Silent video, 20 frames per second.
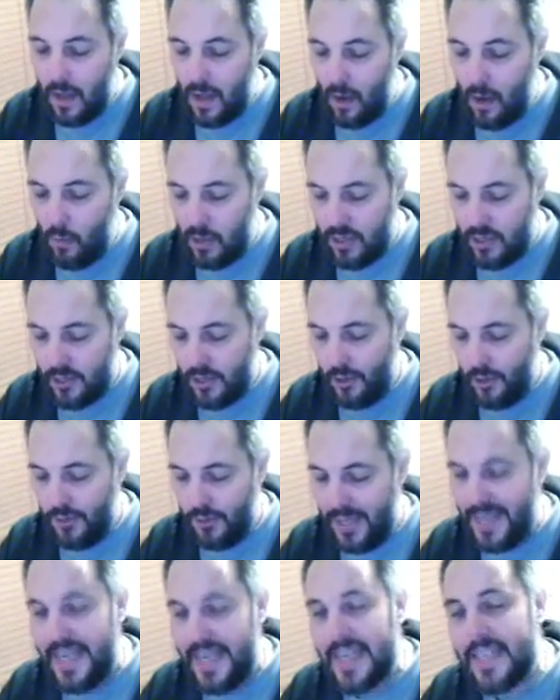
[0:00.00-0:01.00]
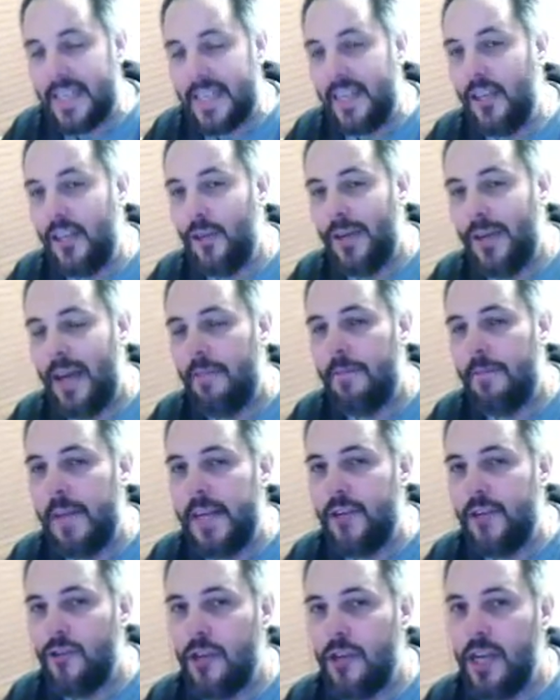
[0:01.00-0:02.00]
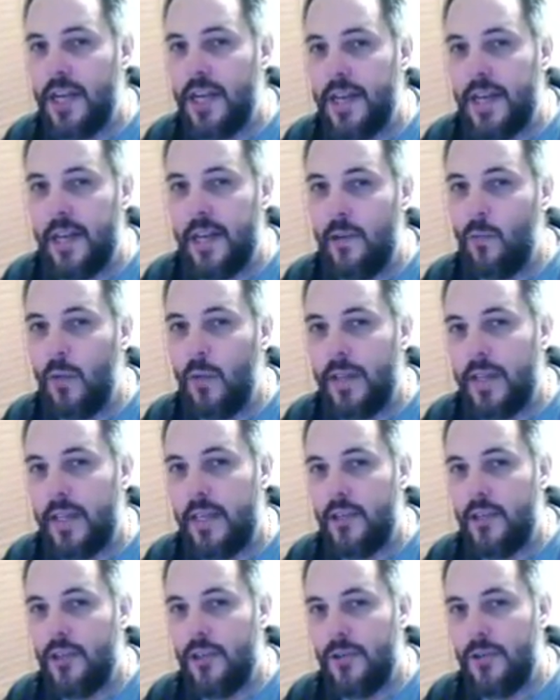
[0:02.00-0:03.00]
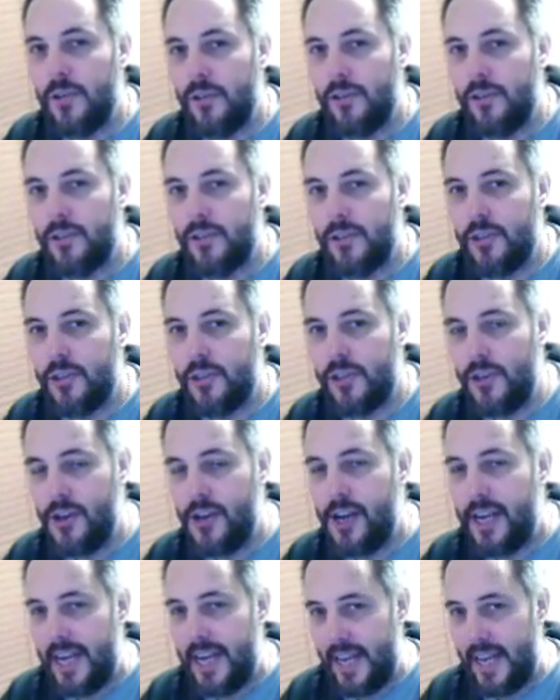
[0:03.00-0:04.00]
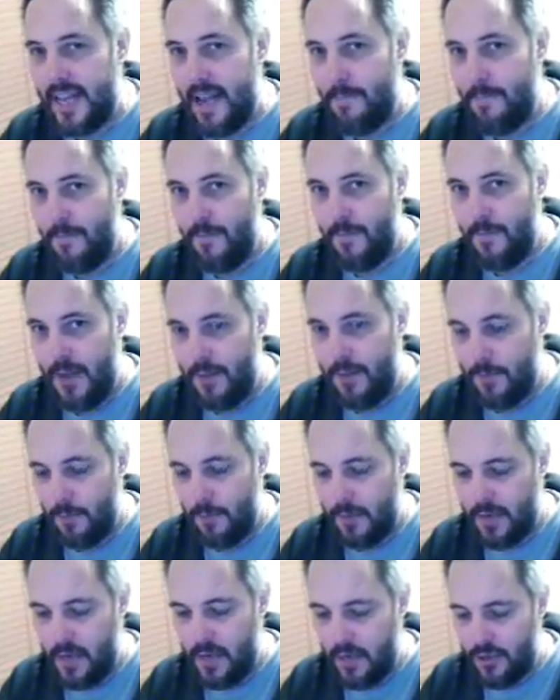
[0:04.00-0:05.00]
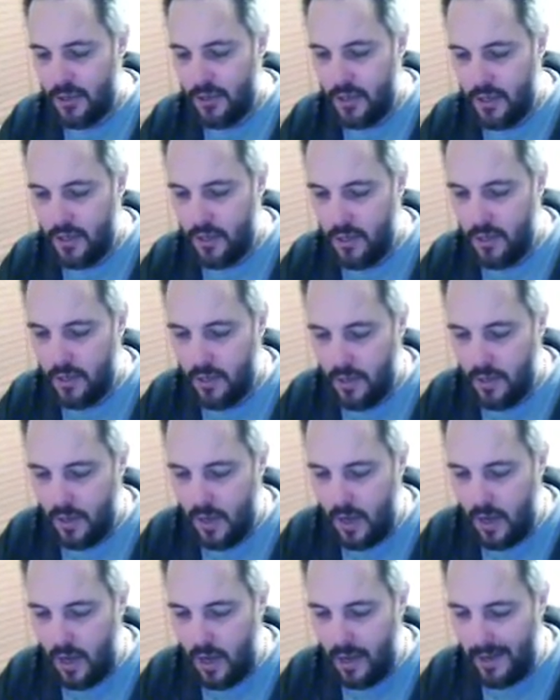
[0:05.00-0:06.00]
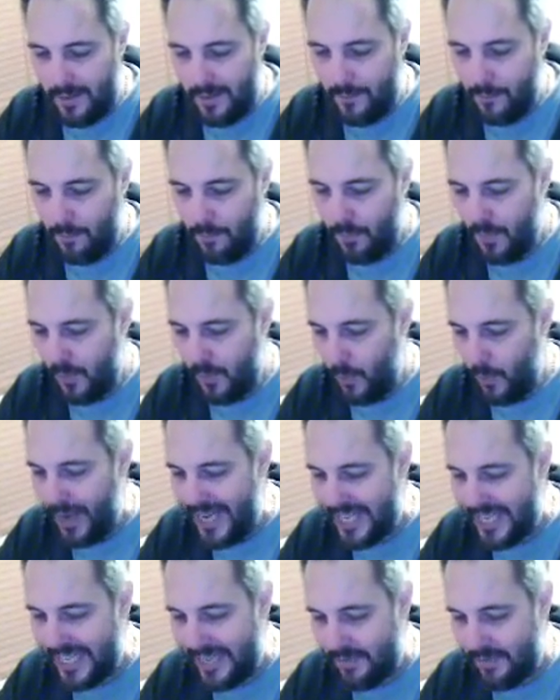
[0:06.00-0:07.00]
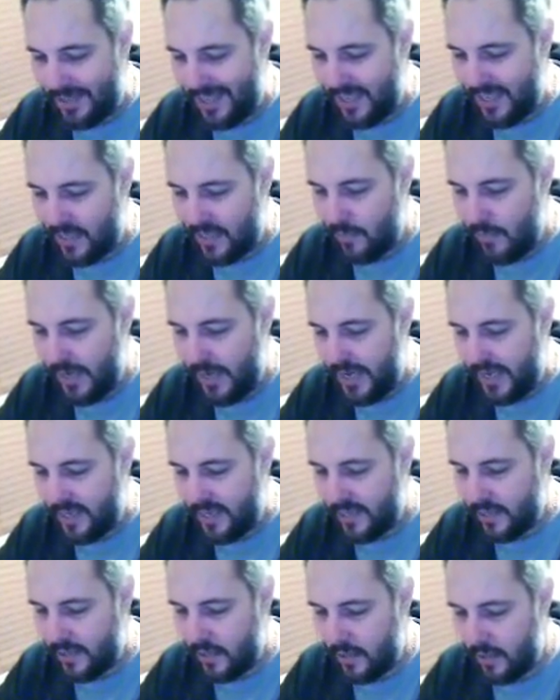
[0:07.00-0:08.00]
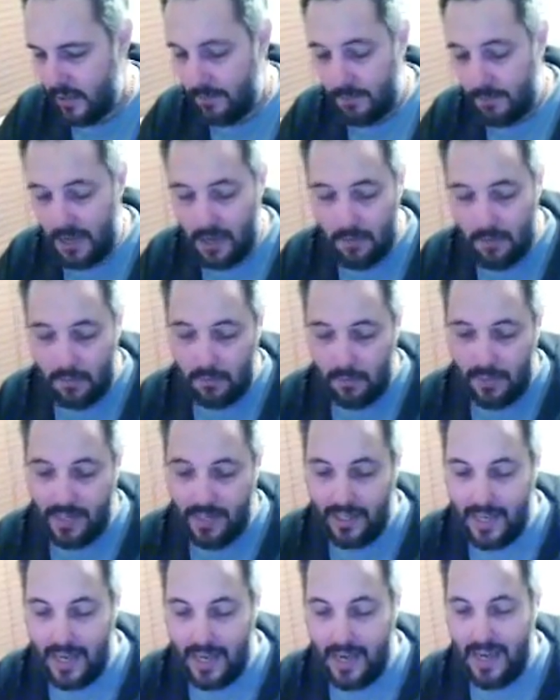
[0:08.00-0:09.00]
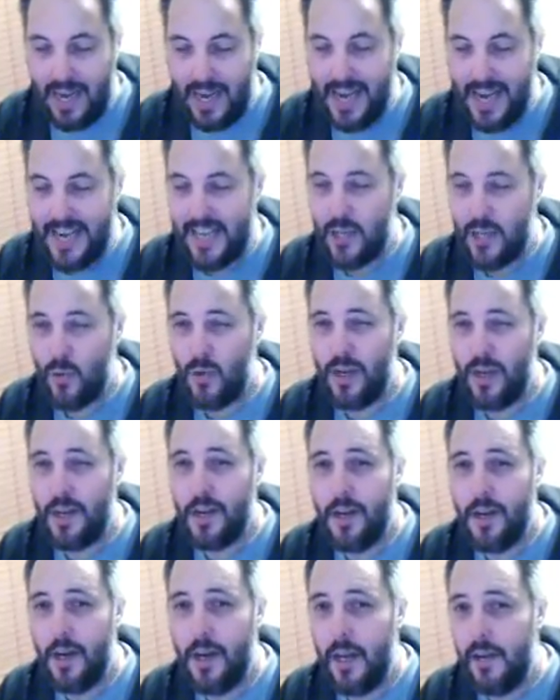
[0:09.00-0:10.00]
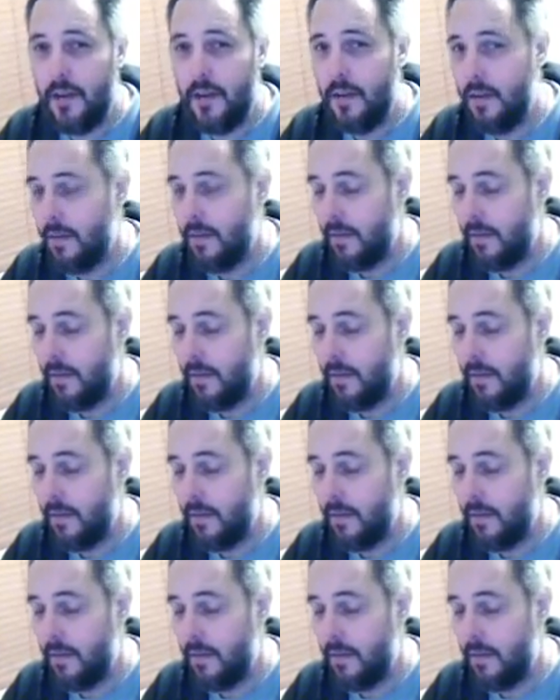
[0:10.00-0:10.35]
I was told that yes, they do have Fiji in with their juice also, so you get that vapor production. The way it seems like to me, it's probably like an 80-20 cut.